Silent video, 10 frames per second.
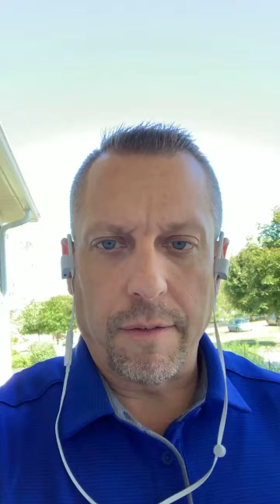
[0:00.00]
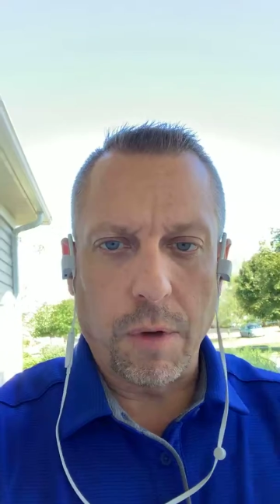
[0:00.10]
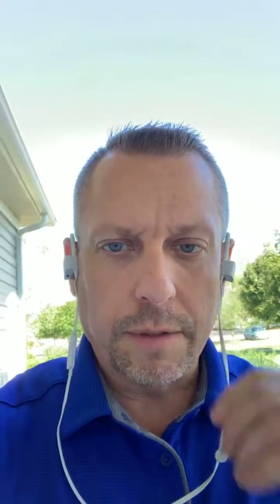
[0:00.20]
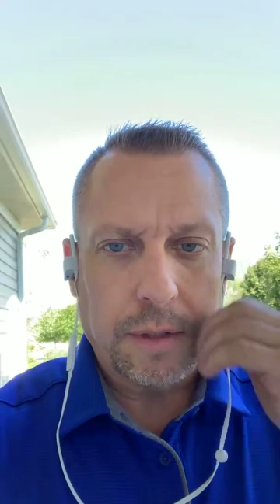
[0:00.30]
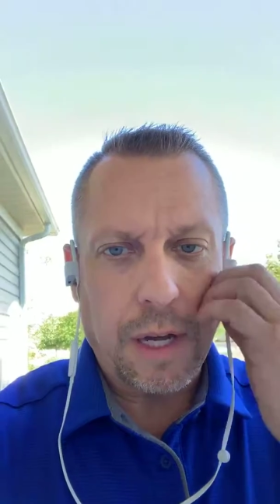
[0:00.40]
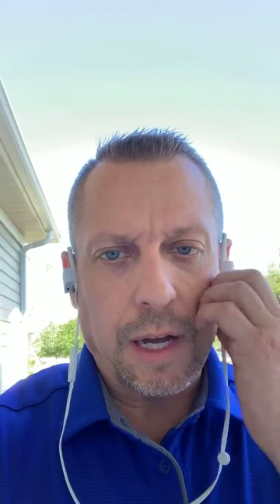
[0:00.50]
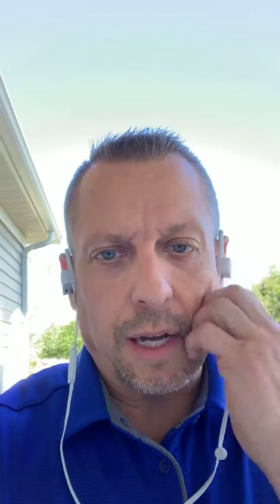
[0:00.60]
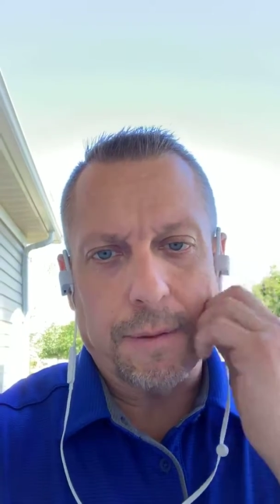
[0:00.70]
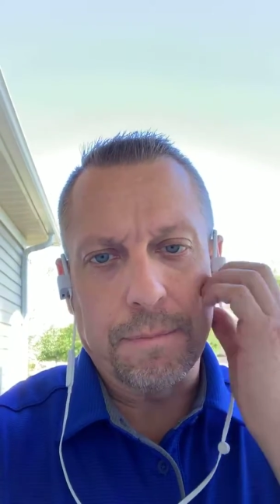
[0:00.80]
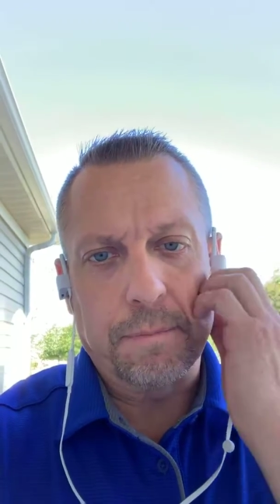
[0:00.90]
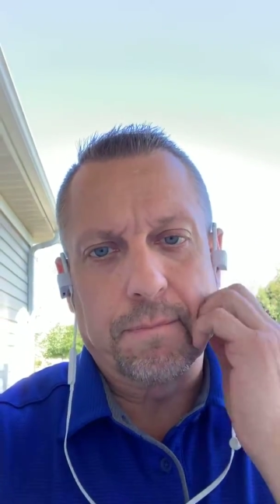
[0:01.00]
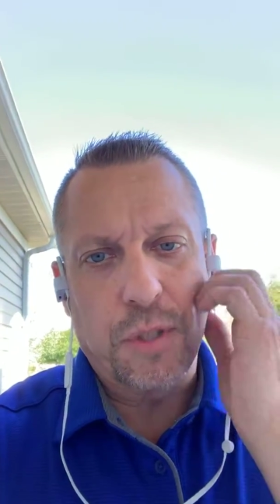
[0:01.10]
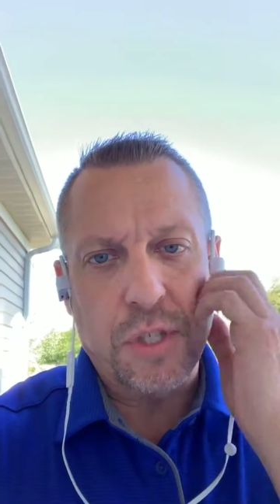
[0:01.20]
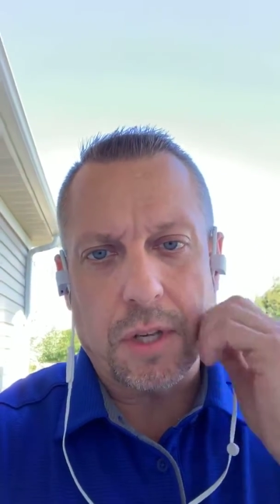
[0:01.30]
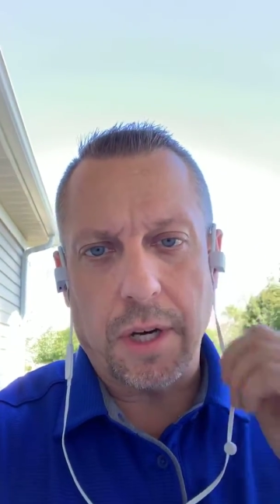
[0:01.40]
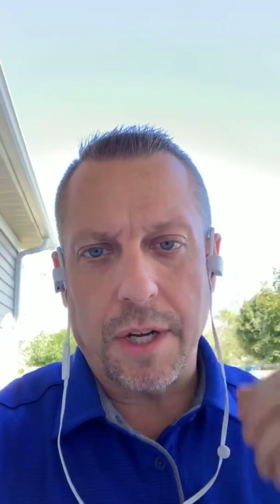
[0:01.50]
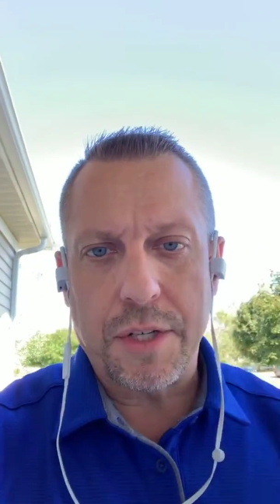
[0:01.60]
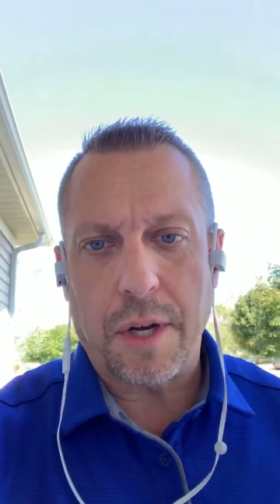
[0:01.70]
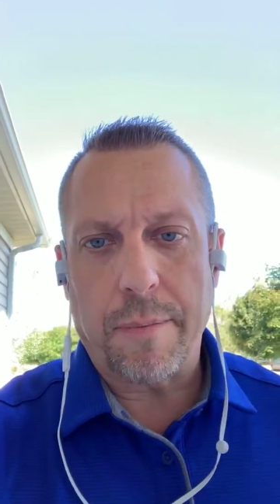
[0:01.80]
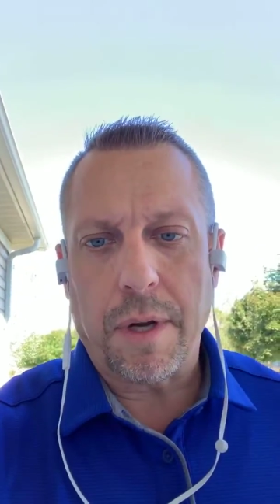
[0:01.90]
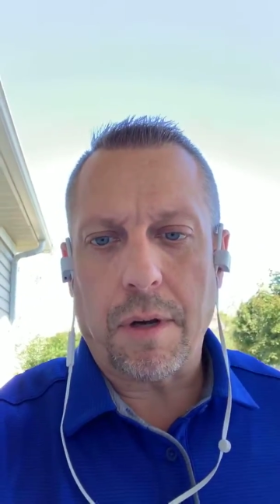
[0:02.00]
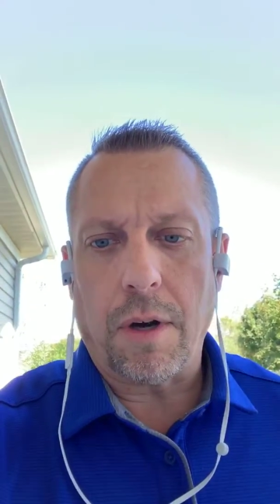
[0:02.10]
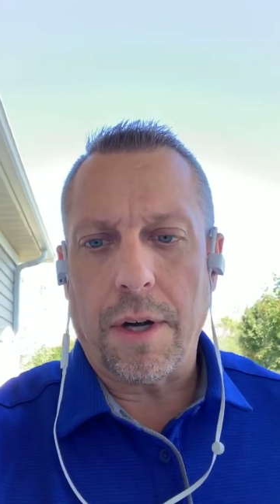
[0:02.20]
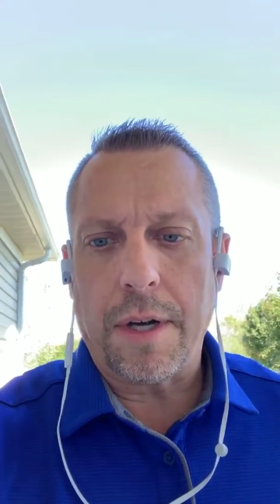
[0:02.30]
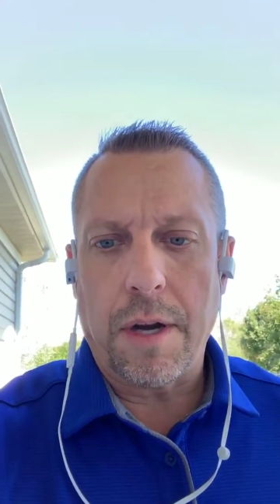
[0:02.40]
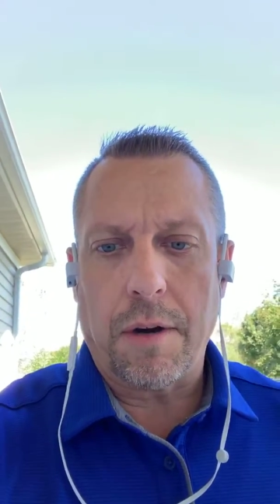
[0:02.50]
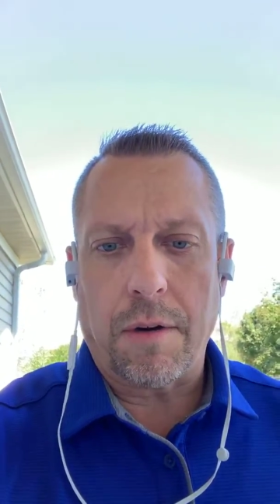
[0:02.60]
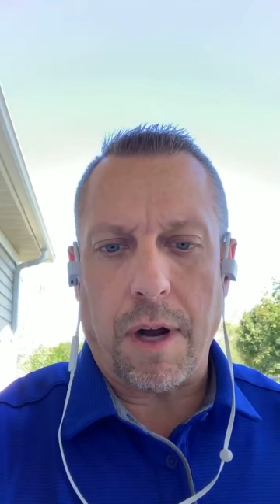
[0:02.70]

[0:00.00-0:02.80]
Everyone, just thought I'd jump on here.